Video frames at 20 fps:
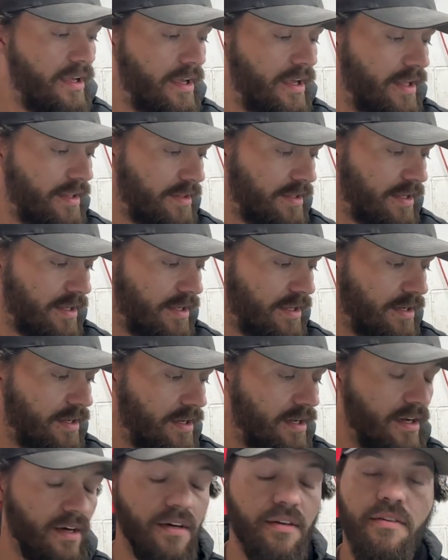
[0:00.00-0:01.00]
and
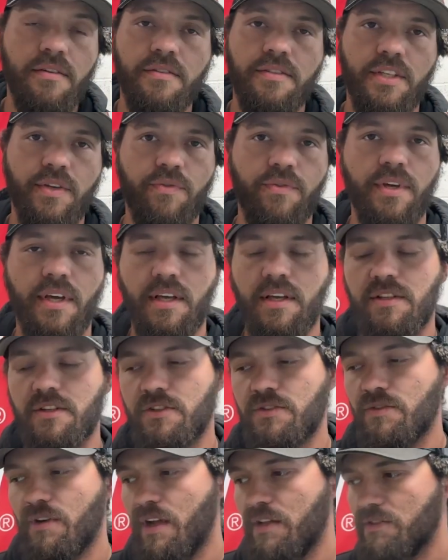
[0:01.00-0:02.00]
then see if we can't get
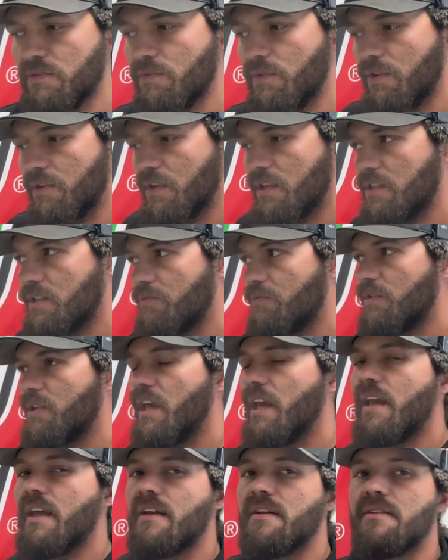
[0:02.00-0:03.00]
this trans to work, because if we
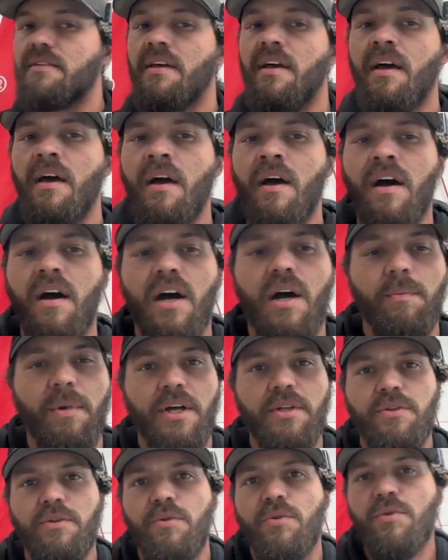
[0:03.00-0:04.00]
can't,
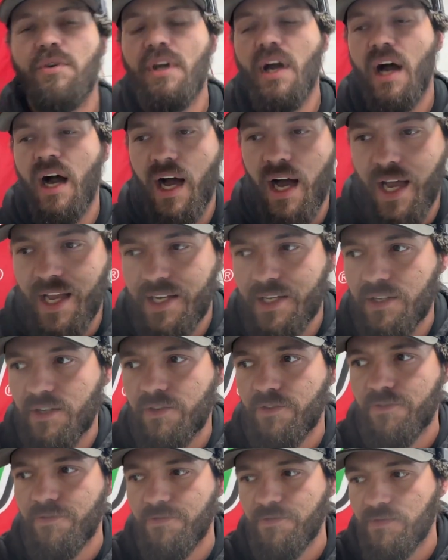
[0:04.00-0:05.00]
I do kind
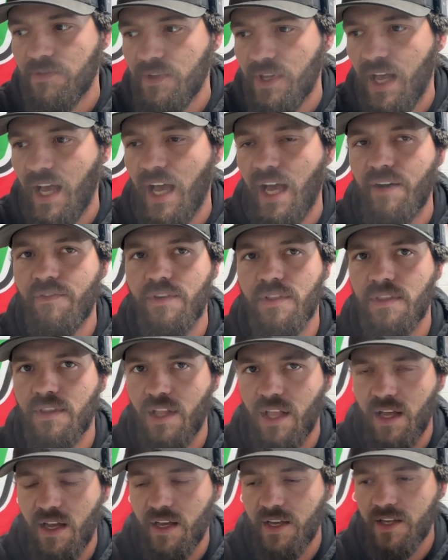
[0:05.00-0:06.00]
of have a
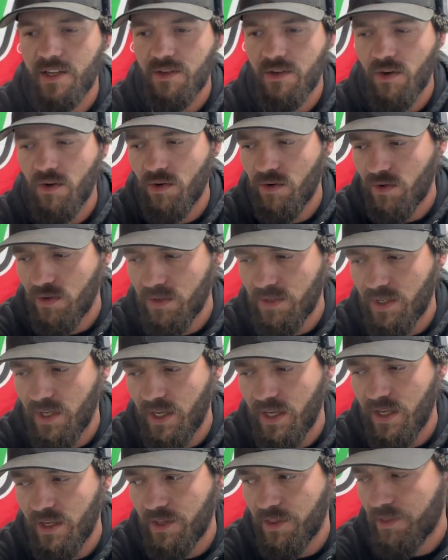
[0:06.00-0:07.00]
line on
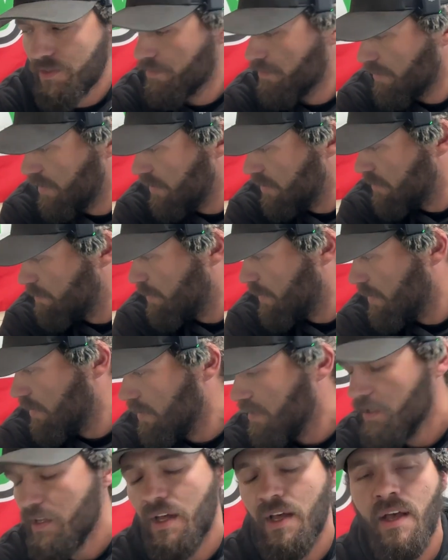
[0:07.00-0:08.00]
a
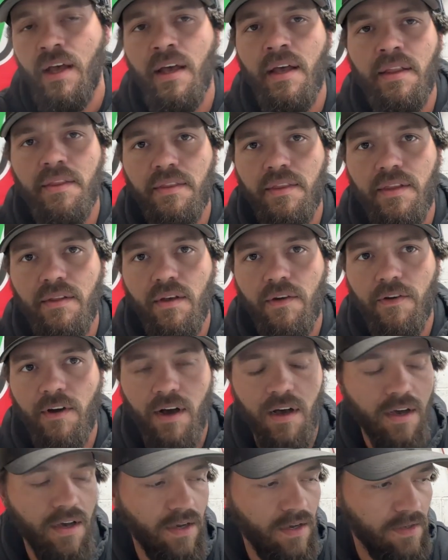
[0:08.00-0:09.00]
3-speed
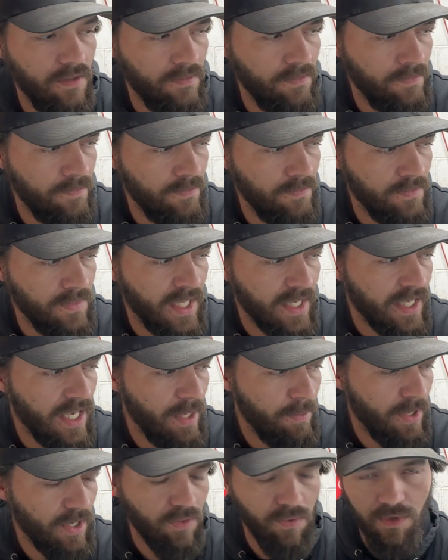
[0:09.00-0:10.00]
that
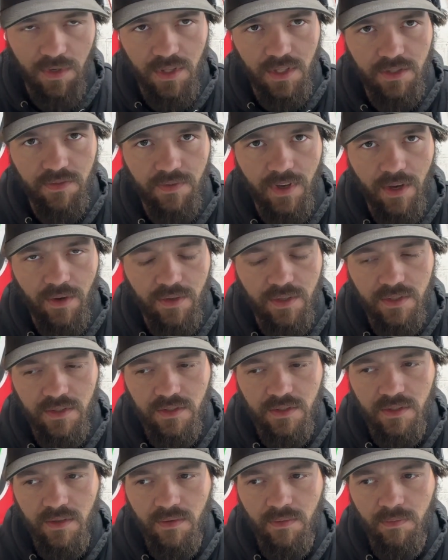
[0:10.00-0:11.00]
came out of one of these Falcons,